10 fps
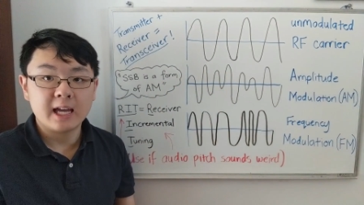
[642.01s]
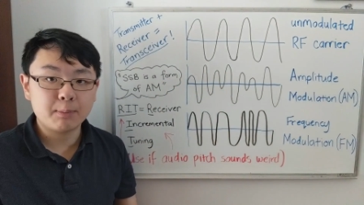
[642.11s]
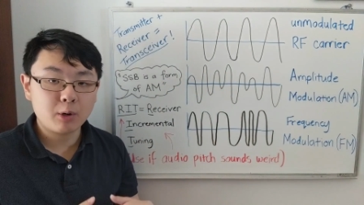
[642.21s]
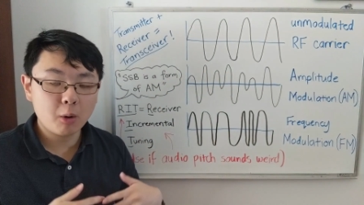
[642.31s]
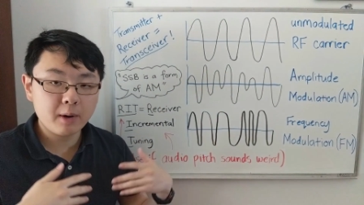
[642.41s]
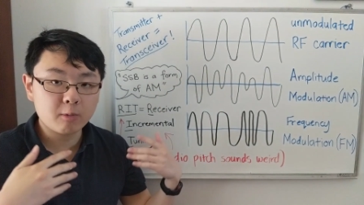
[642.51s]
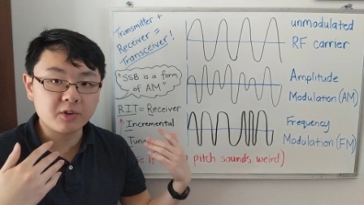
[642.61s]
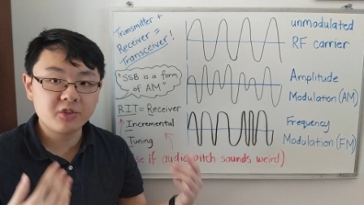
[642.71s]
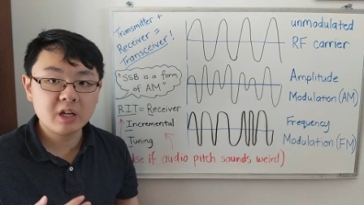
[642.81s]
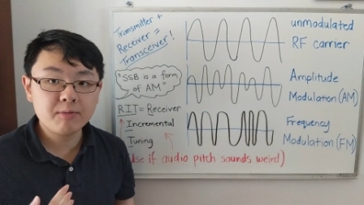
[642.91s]
An appropriate
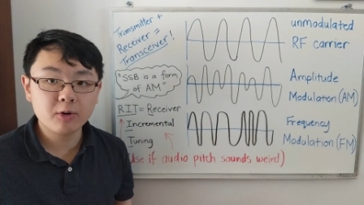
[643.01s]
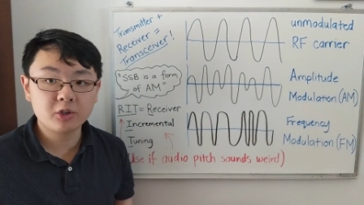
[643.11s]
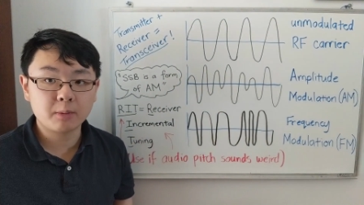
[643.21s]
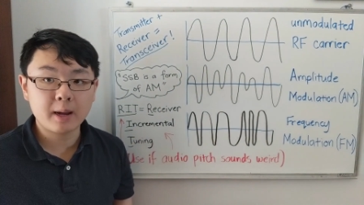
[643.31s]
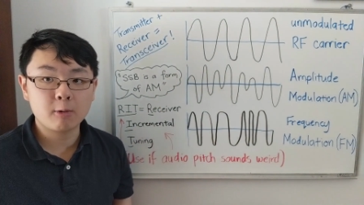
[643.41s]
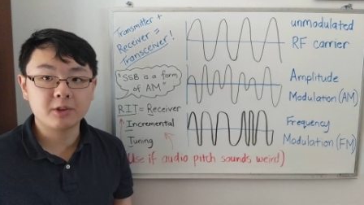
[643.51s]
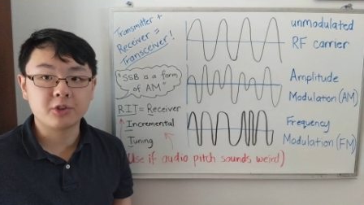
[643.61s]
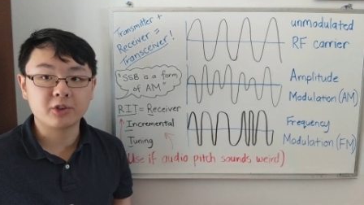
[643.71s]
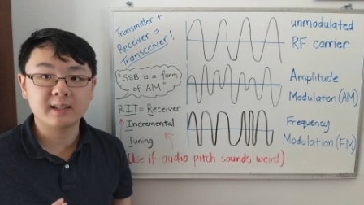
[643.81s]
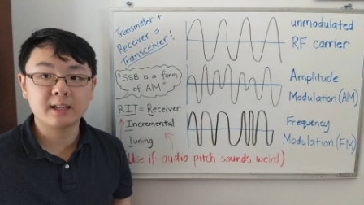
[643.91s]
receive filter bandwidth
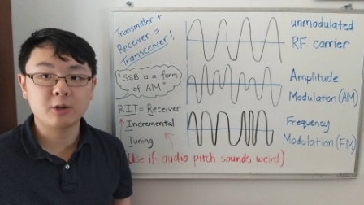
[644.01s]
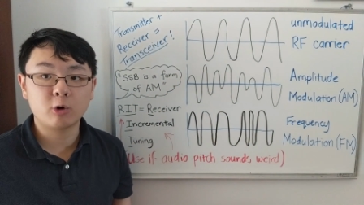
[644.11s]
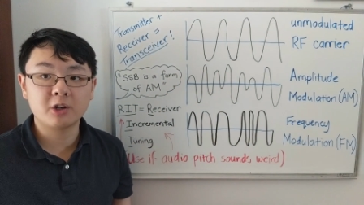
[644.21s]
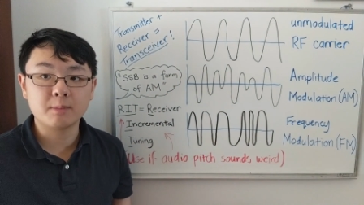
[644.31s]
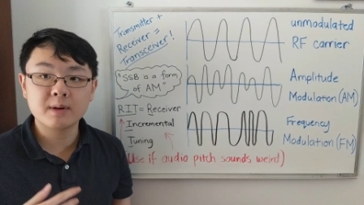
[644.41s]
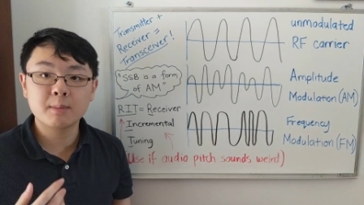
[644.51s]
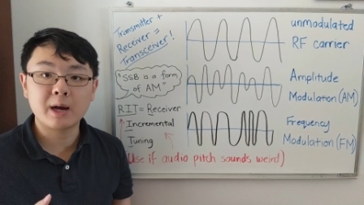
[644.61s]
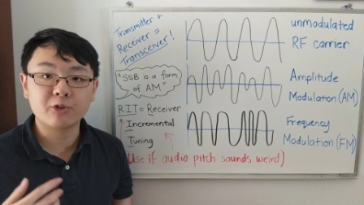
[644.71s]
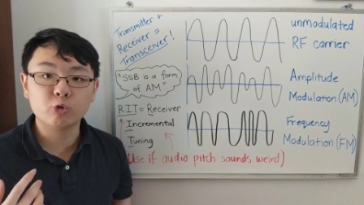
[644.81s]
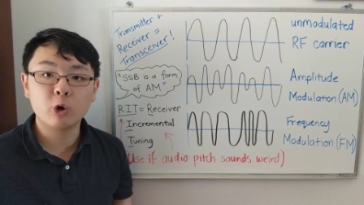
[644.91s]
to select in order to
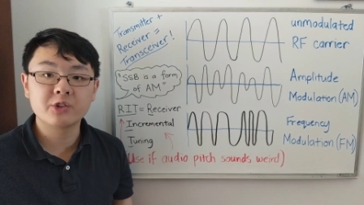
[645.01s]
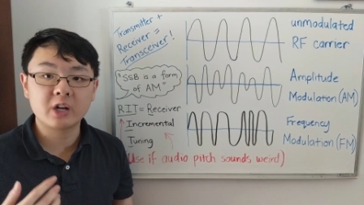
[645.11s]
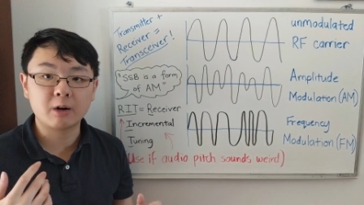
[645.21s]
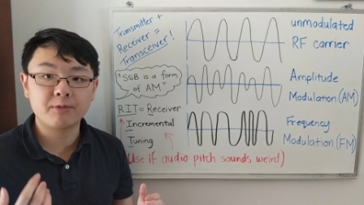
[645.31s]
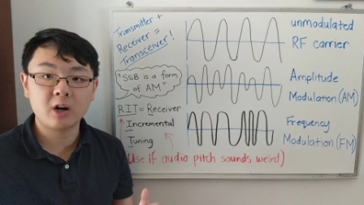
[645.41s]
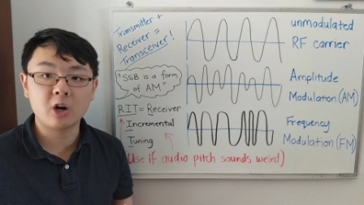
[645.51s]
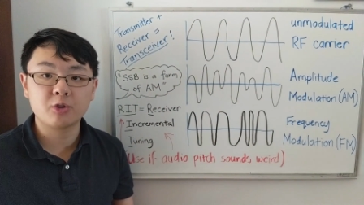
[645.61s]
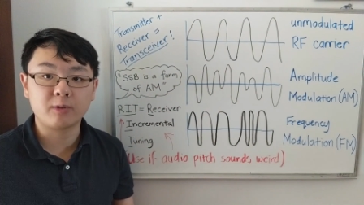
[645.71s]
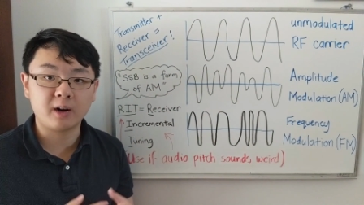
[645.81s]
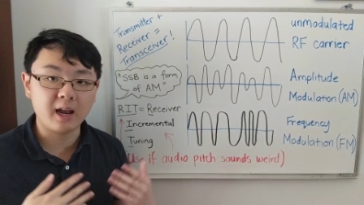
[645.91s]
minimize noise and
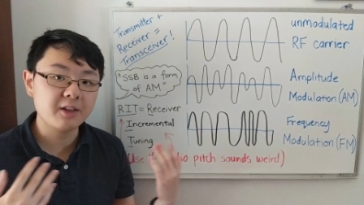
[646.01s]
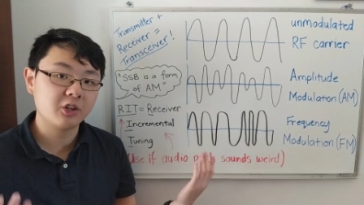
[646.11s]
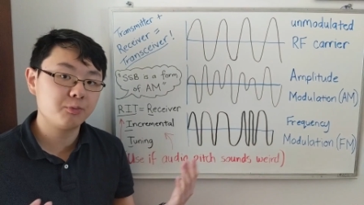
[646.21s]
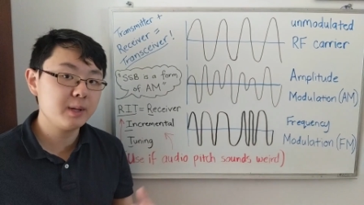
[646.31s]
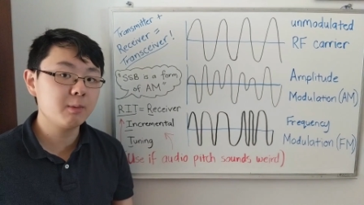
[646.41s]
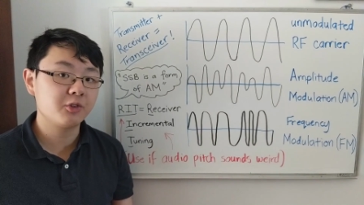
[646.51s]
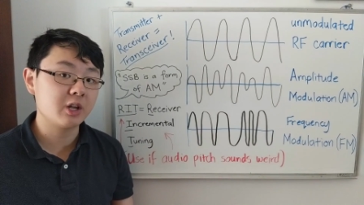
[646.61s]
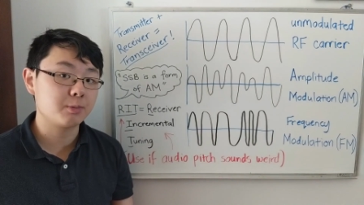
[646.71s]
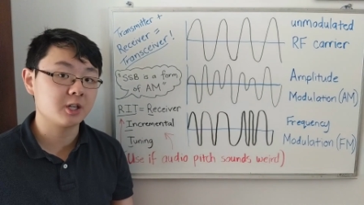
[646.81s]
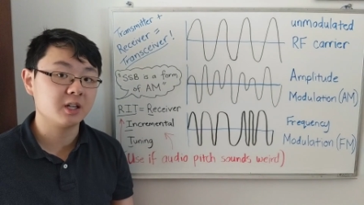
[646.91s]
interference for SSB
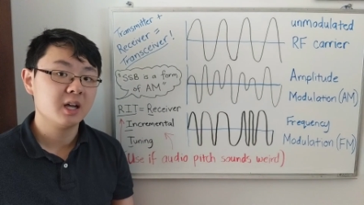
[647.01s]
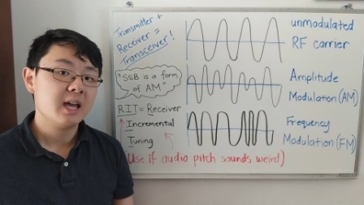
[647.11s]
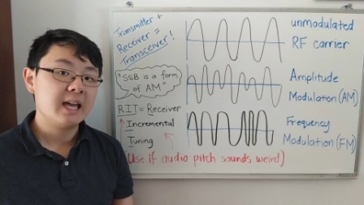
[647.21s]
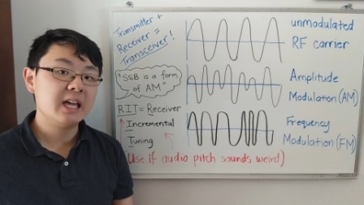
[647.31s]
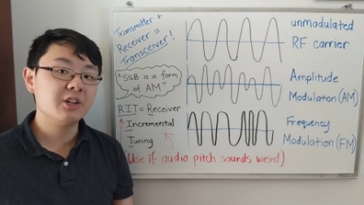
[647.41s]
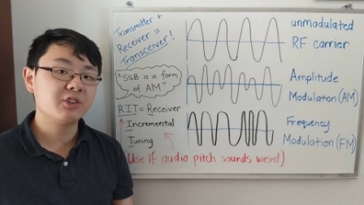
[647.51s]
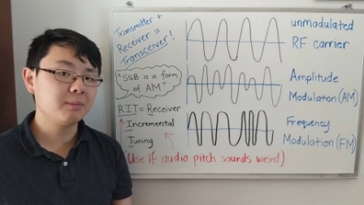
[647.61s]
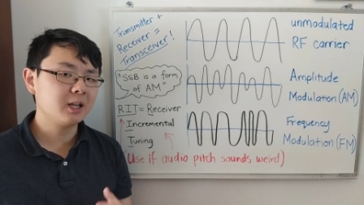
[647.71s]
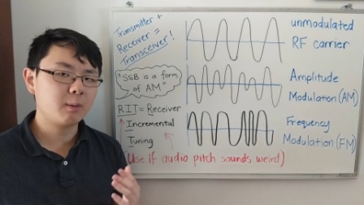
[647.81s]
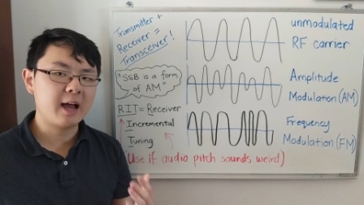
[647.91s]
reception is
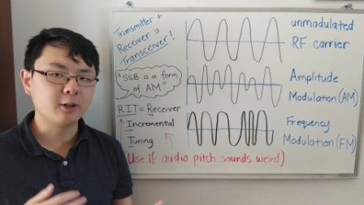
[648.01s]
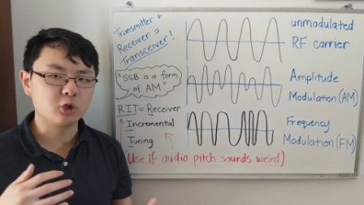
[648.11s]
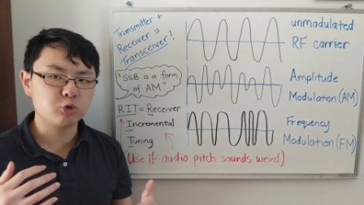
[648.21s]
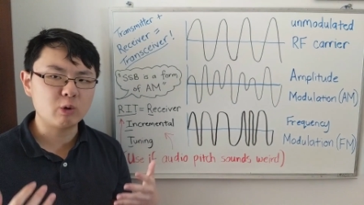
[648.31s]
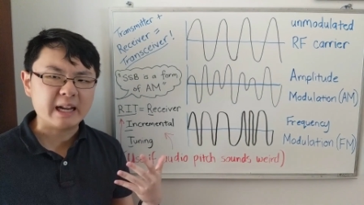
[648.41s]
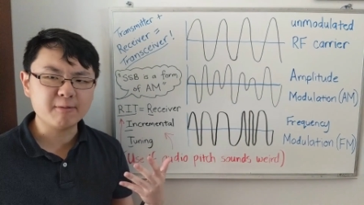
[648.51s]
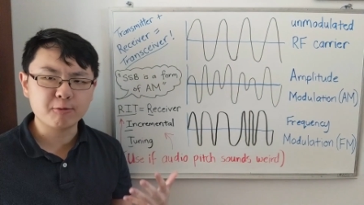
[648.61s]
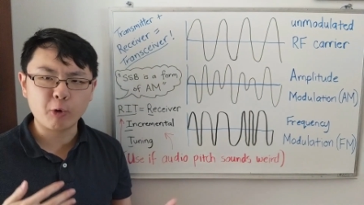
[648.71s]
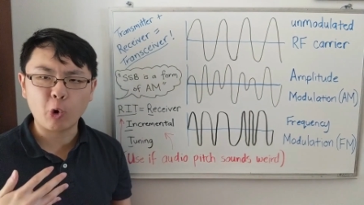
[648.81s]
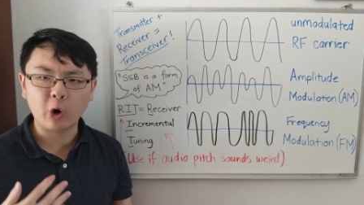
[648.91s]
something around
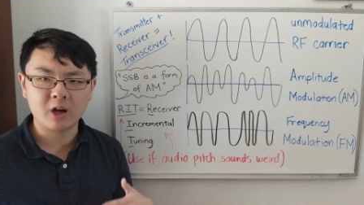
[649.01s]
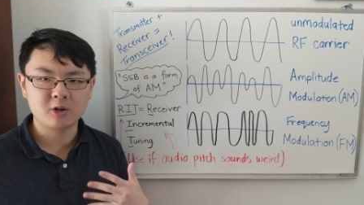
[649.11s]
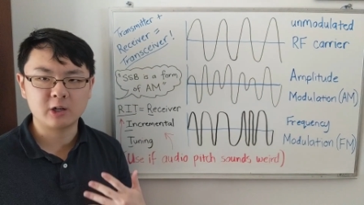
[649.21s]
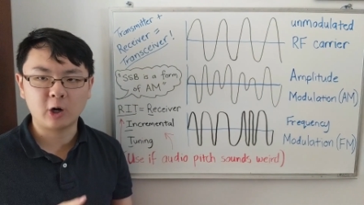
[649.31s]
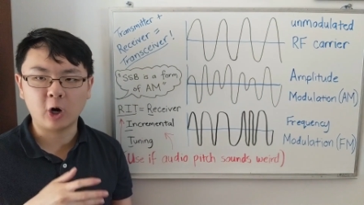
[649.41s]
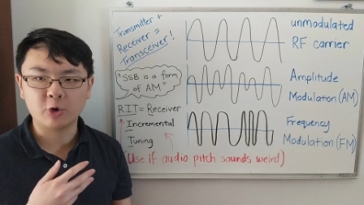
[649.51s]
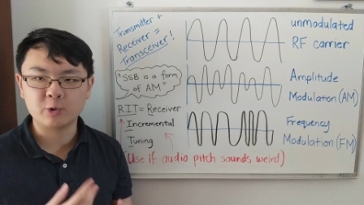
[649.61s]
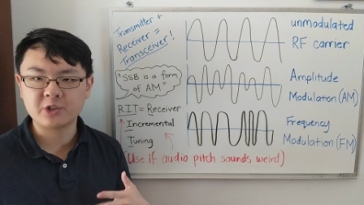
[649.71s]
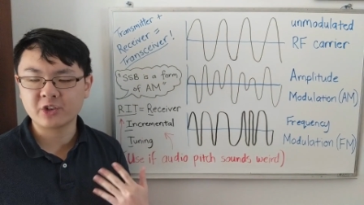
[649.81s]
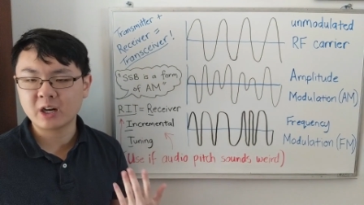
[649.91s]
2400
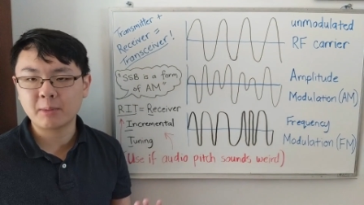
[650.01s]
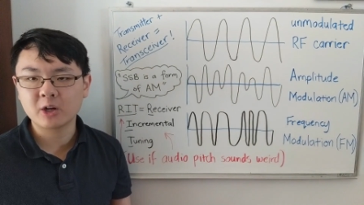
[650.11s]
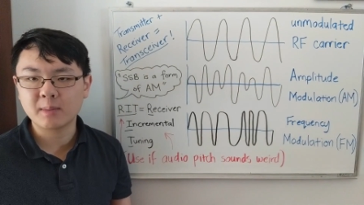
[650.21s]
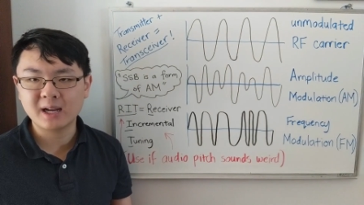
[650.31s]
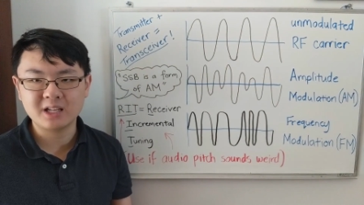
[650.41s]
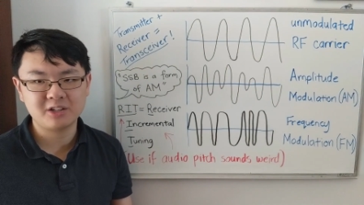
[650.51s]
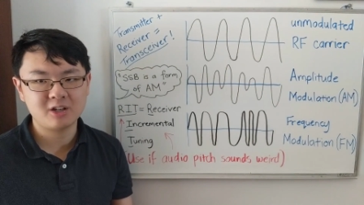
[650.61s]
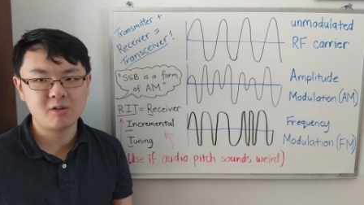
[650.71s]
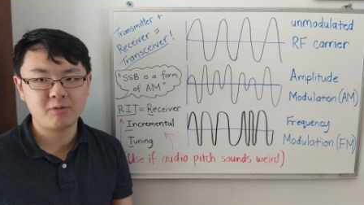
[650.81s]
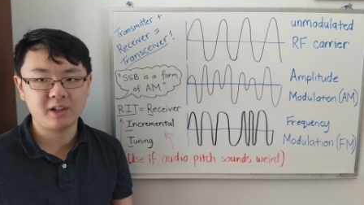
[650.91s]
hertz, which is a number you might need
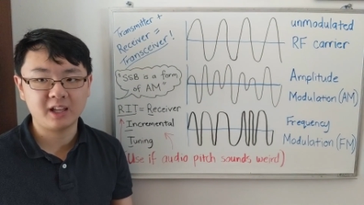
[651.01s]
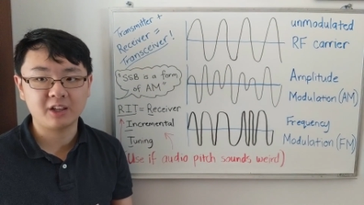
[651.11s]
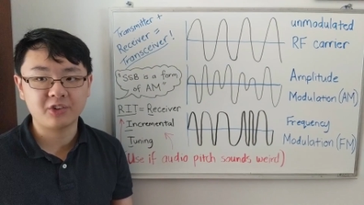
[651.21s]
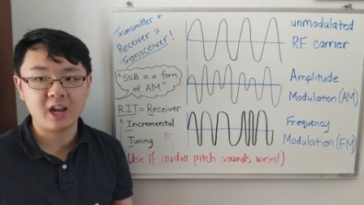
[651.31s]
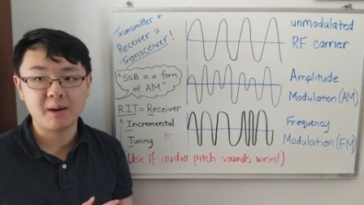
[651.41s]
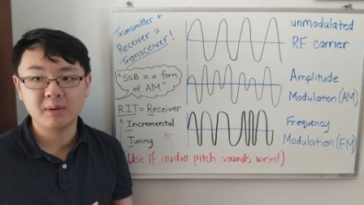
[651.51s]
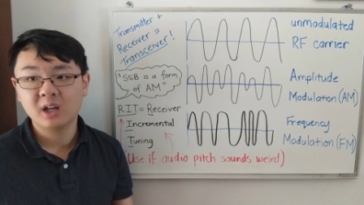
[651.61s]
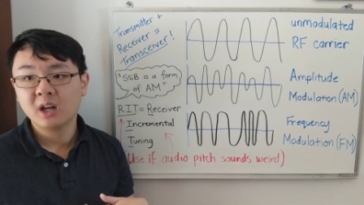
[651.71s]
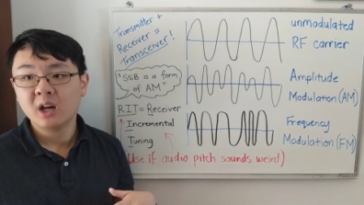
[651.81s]
to know for the exam.